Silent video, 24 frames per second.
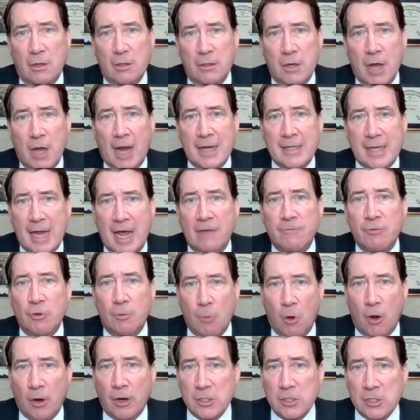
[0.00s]
not to have your
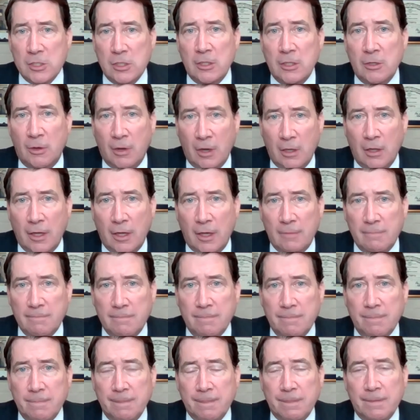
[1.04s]
markets clear and clean.
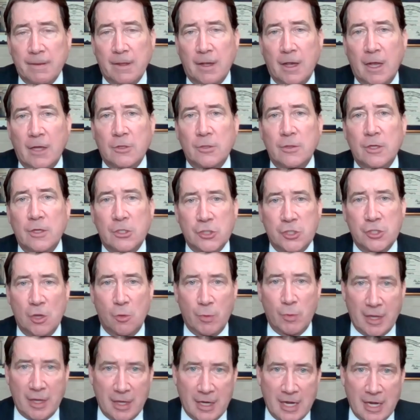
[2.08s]
And to the
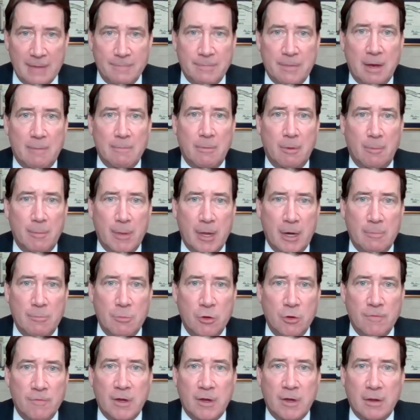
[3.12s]
extent we can keep that momentum
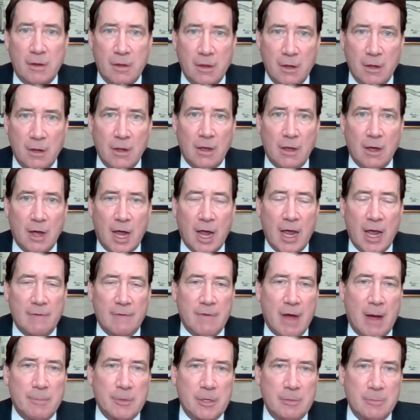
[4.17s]
moving, I have
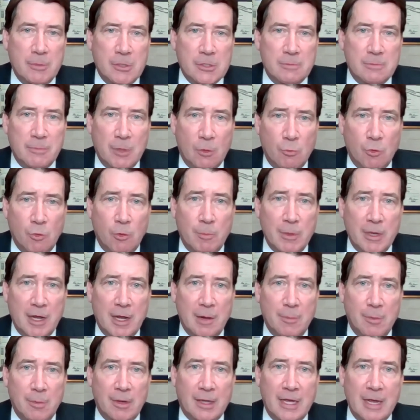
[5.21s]
optimism that we'll be
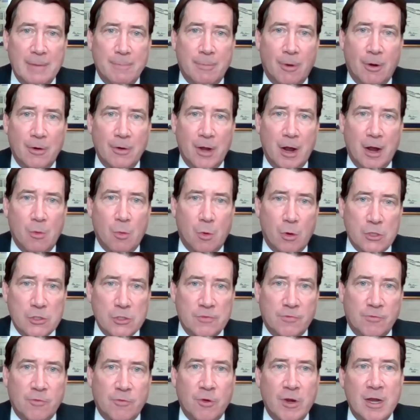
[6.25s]
able to keep our networks
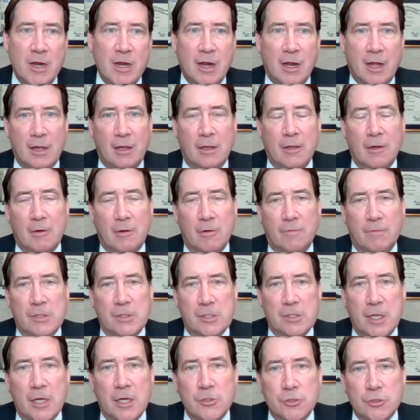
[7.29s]
free and clear of this
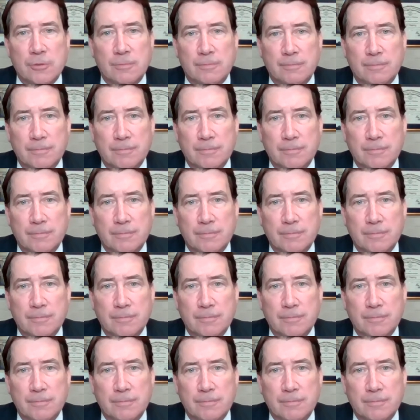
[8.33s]
danger.